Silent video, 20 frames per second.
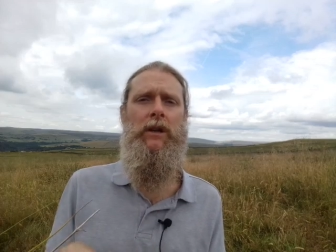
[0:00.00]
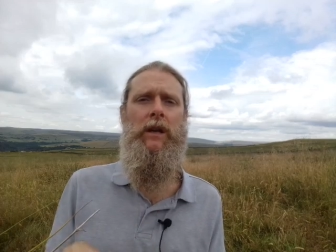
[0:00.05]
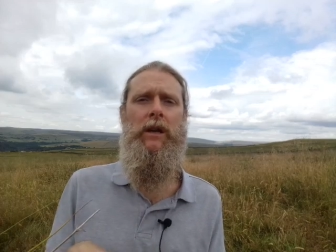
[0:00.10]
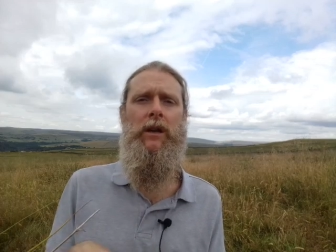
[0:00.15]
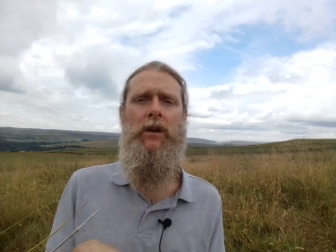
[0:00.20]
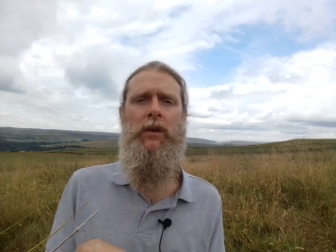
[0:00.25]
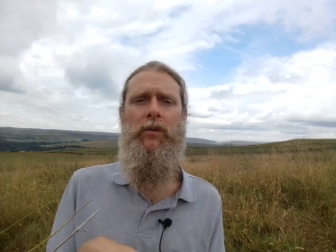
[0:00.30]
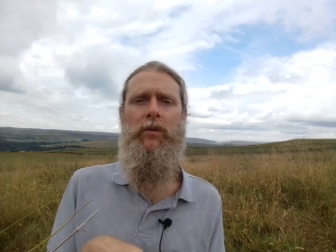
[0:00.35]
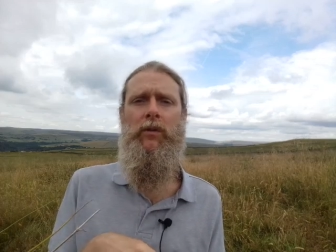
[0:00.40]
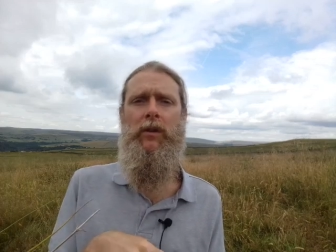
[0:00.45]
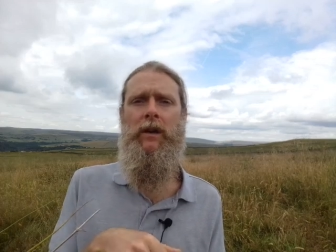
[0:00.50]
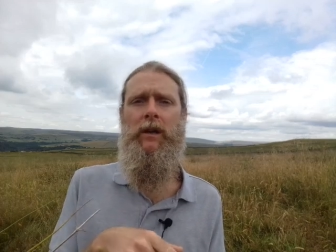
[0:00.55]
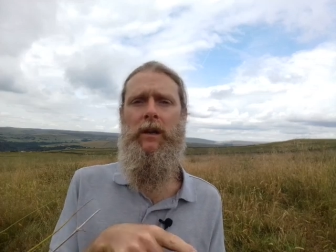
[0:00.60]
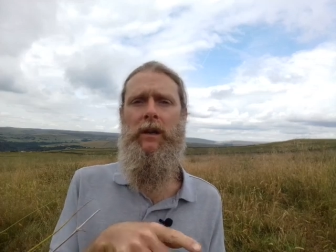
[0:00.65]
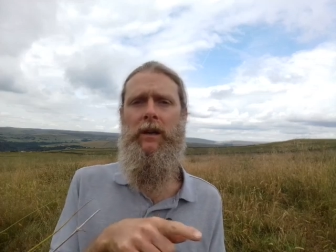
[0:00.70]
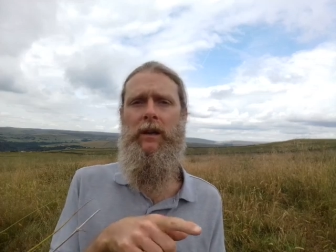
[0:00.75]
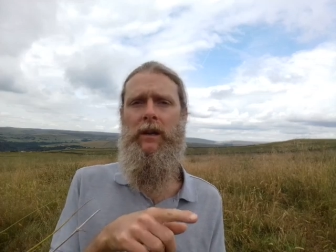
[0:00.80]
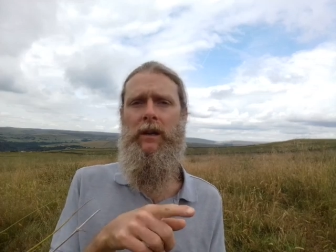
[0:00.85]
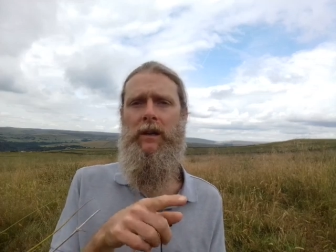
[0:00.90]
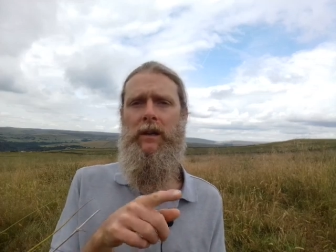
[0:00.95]
get over
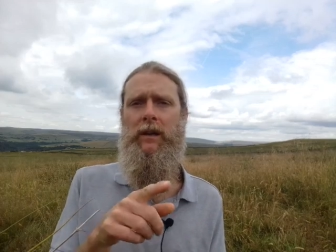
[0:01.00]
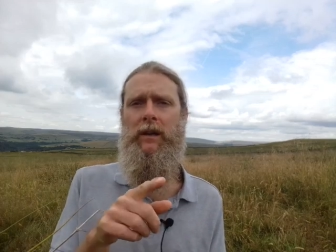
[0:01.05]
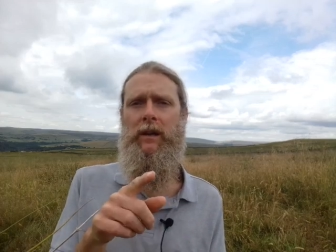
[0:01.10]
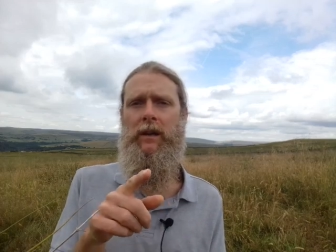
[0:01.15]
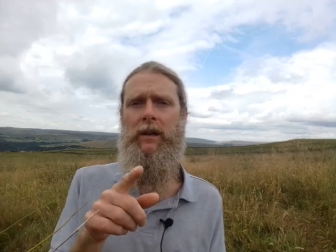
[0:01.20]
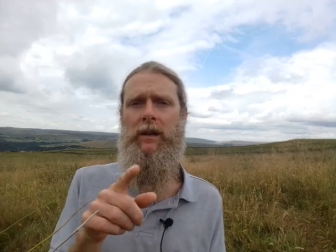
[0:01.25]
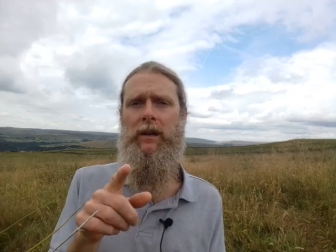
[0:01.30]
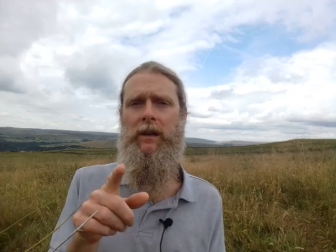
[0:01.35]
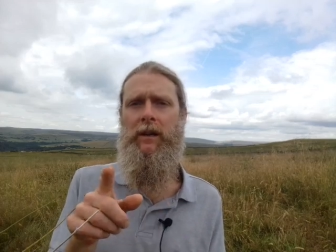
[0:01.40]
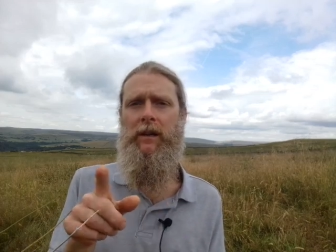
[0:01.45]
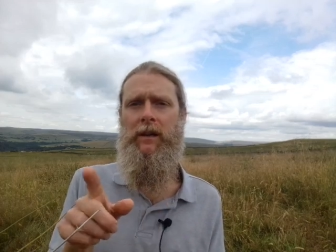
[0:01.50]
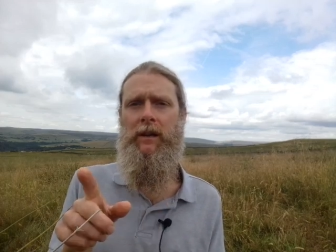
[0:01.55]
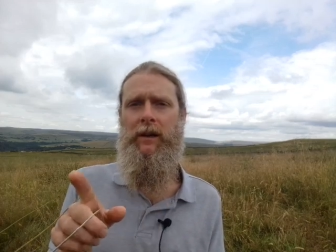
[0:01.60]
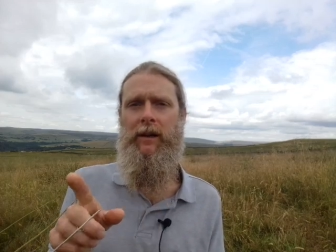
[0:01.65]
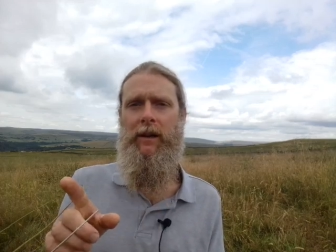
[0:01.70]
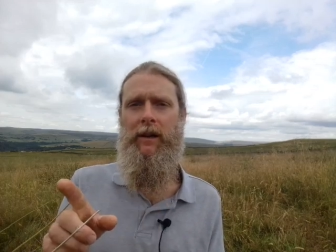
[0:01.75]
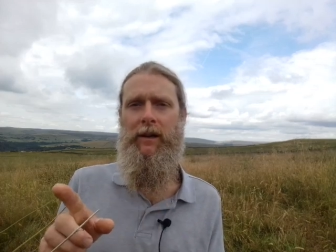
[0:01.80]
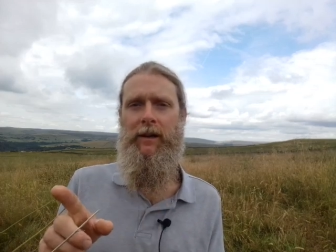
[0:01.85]
it.